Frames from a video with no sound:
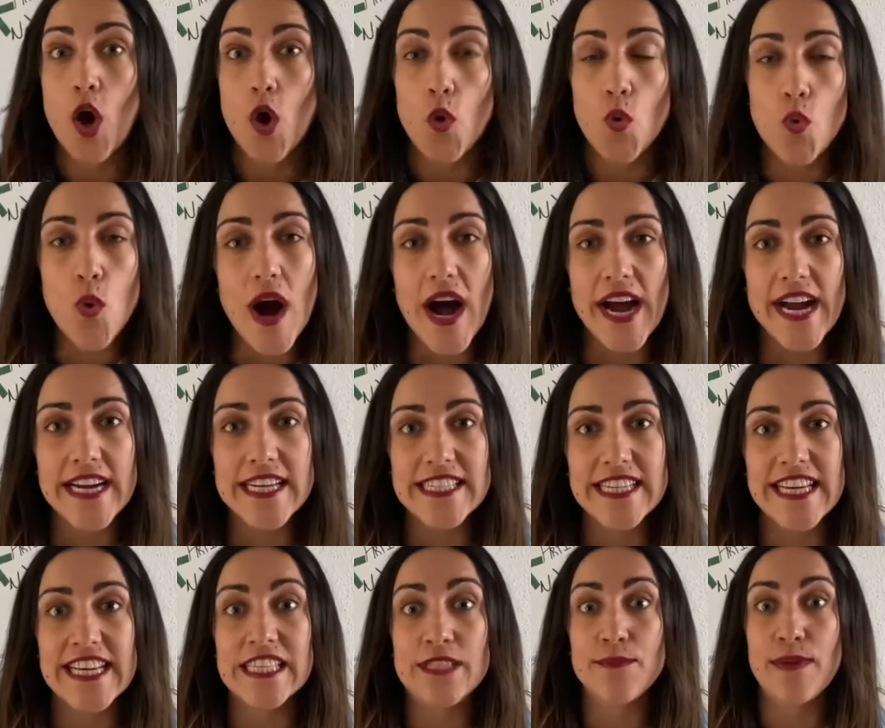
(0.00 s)
White
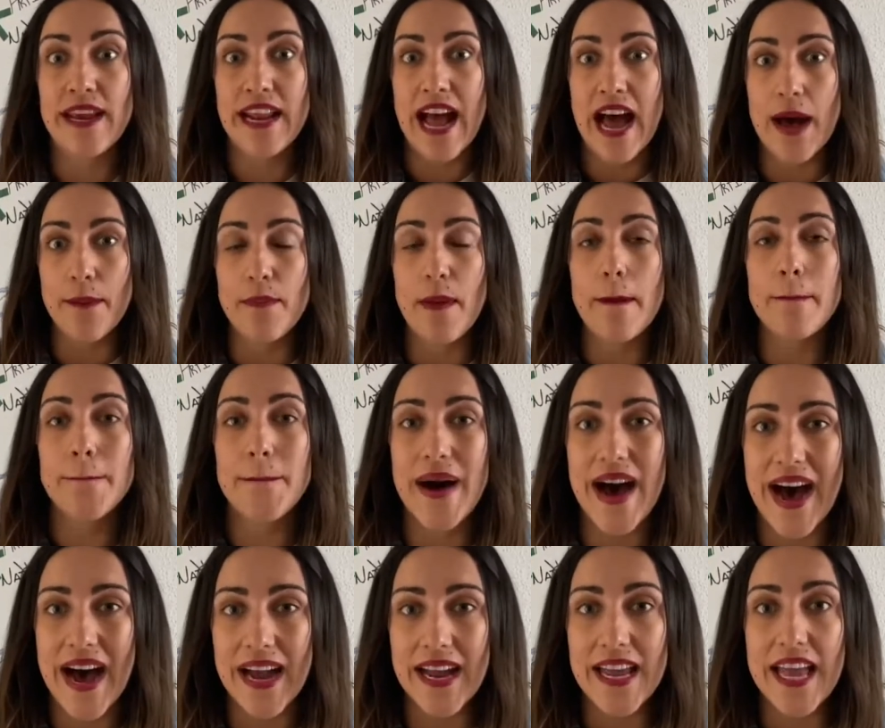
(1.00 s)
is made up
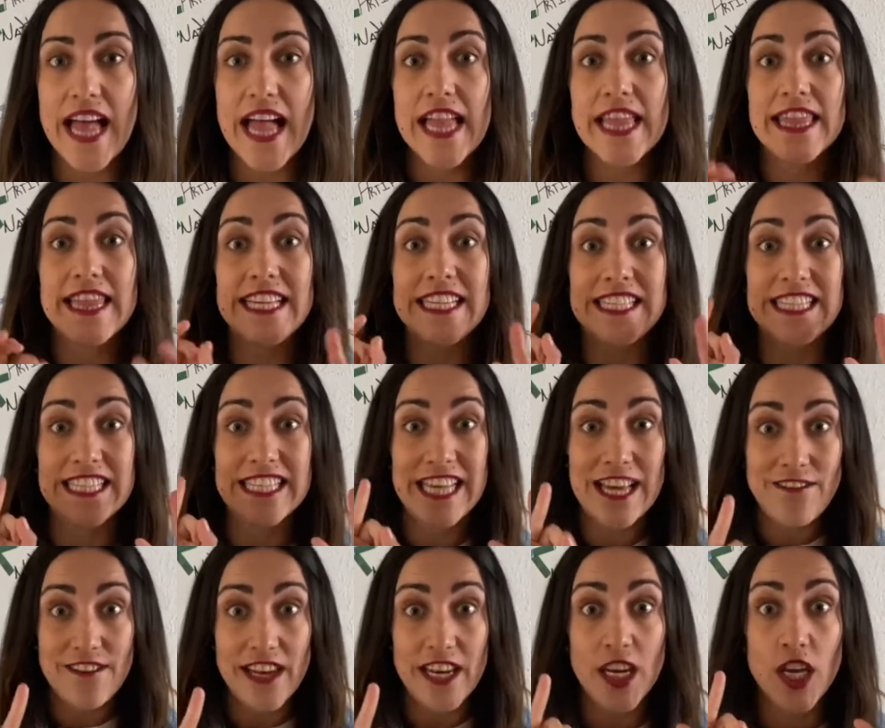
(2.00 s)
by the
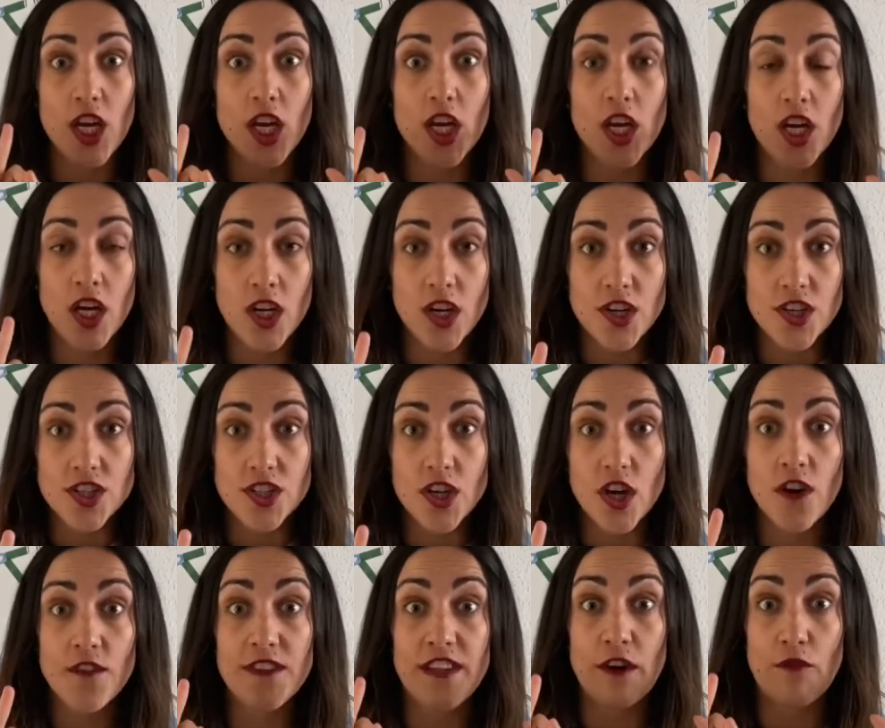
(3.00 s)
7 colors
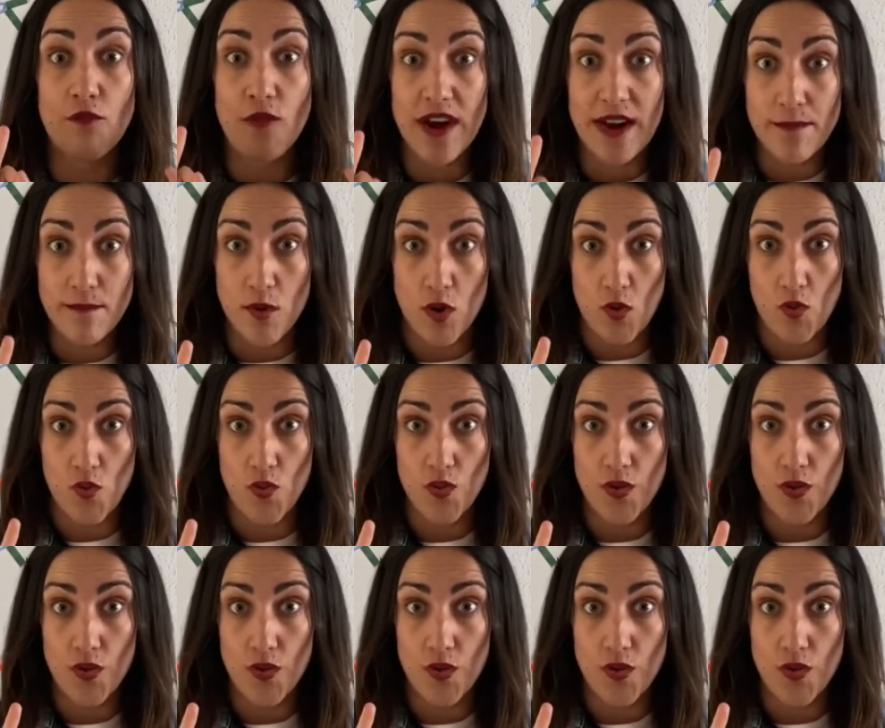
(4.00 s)
of the rainbow.